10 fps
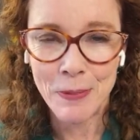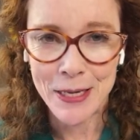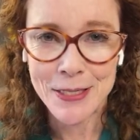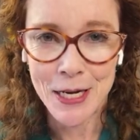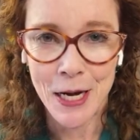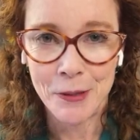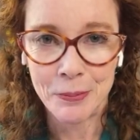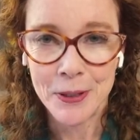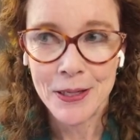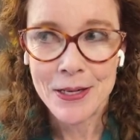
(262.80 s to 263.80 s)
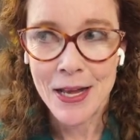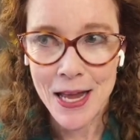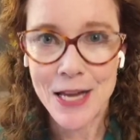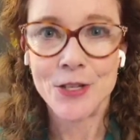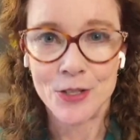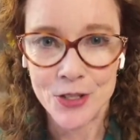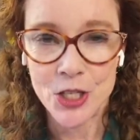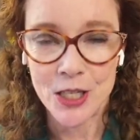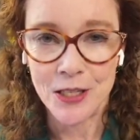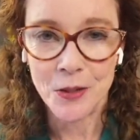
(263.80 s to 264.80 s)
pent up
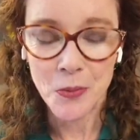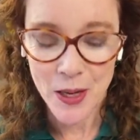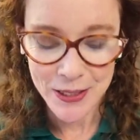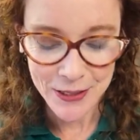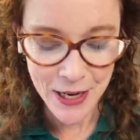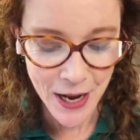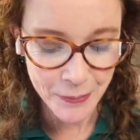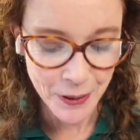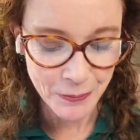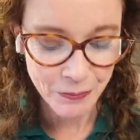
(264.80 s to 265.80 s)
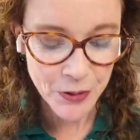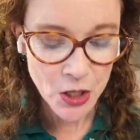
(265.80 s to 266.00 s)
energy waiting to happen.